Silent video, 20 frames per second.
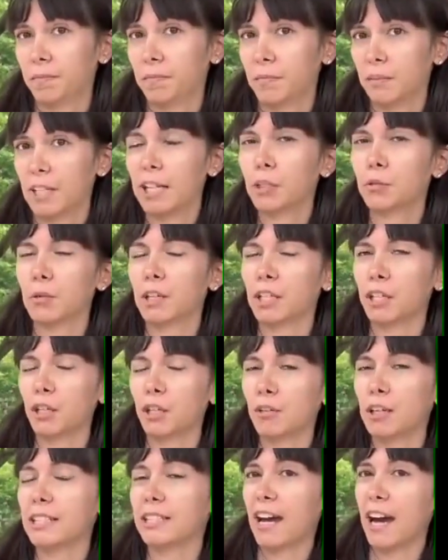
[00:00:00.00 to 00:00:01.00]

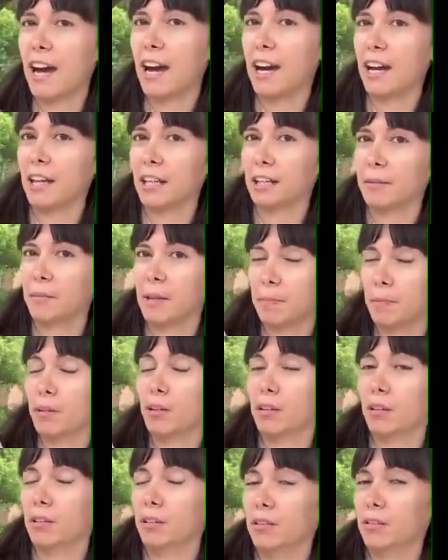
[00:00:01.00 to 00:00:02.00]
Whoa! Watch
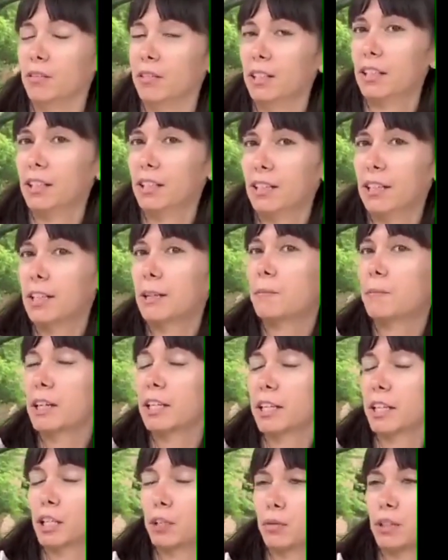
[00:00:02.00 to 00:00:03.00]
your words,
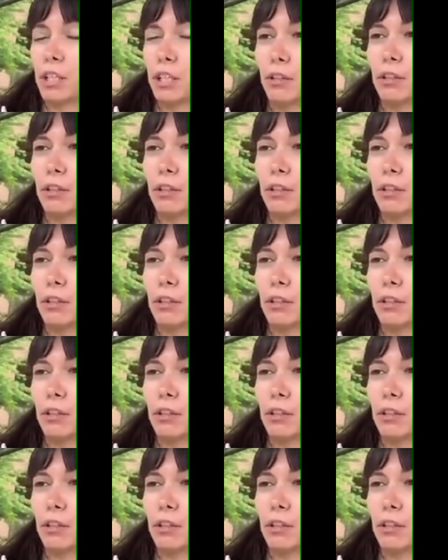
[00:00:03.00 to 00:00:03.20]
sweetheart.